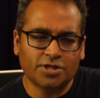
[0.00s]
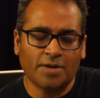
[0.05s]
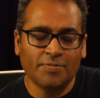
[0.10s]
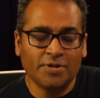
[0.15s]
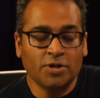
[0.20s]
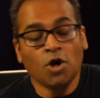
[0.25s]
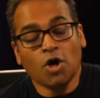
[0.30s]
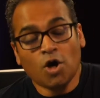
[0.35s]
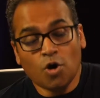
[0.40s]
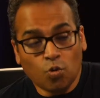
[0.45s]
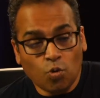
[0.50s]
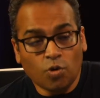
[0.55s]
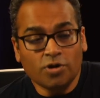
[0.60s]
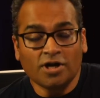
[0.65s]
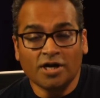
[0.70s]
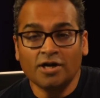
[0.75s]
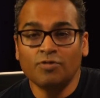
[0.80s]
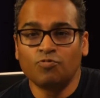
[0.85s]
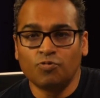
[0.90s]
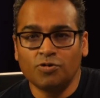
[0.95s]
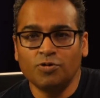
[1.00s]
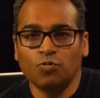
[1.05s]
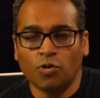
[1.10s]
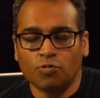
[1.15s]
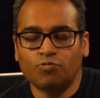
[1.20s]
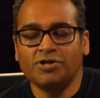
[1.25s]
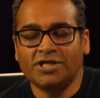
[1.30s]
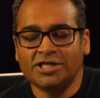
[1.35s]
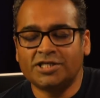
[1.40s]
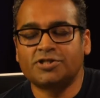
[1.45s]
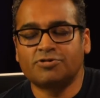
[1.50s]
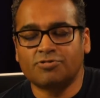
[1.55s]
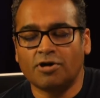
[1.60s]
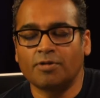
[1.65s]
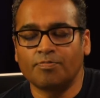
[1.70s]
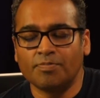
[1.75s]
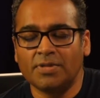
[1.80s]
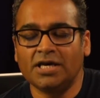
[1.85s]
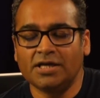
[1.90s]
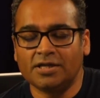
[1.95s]
I mean, what I re, what really
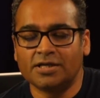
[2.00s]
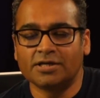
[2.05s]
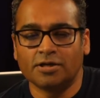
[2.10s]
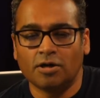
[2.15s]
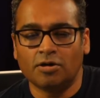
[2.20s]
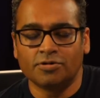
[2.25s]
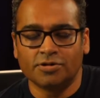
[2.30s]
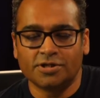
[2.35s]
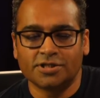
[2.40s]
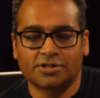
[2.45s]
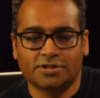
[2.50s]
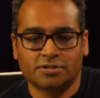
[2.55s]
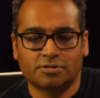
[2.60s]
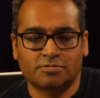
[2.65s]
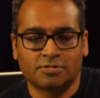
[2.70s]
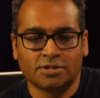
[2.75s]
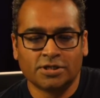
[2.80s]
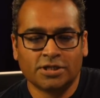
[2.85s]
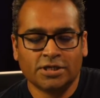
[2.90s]
struck me that on this